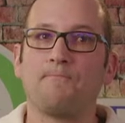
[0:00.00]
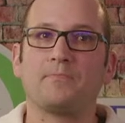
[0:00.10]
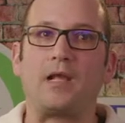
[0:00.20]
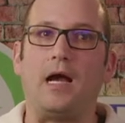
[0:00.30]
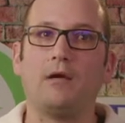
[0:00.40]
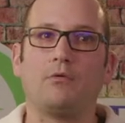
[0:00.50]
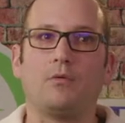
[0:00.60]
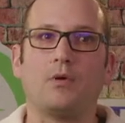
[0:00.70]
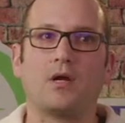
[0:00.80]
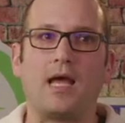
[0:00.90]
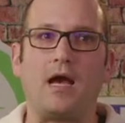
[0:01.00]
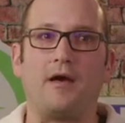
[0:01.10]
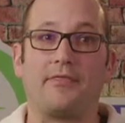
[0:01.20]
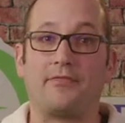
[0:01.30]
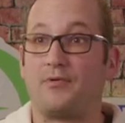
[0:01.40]
I will work
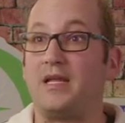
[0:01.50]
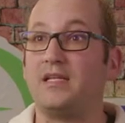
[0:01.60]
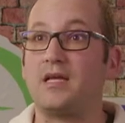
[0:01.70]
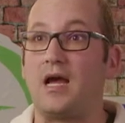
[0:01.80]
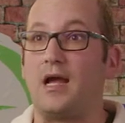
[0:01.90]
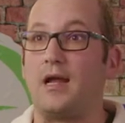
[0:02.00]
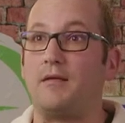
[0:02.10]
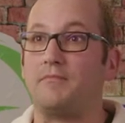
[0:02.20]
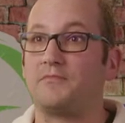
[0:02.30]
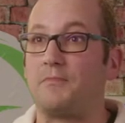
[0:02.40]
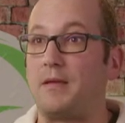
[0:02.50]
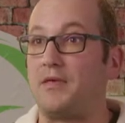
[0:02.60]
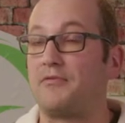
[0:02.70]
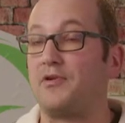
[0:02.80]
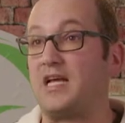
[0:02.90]
out three times, maybe
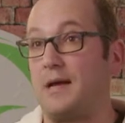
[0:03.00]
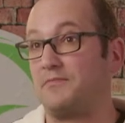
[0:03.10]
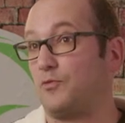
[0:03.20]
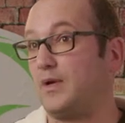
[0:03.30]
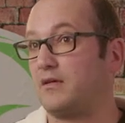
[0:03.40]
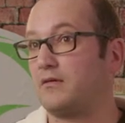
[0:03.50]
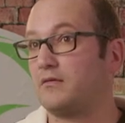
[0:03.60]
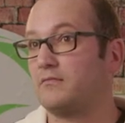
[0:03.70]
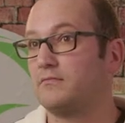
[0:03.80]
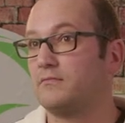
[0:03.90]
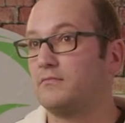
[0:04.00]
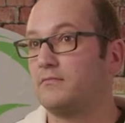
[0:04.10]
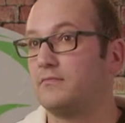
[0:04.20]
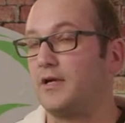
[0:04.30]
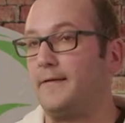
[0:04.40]
three times a week,
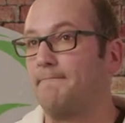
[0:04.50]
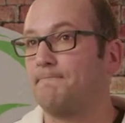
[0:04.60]
right?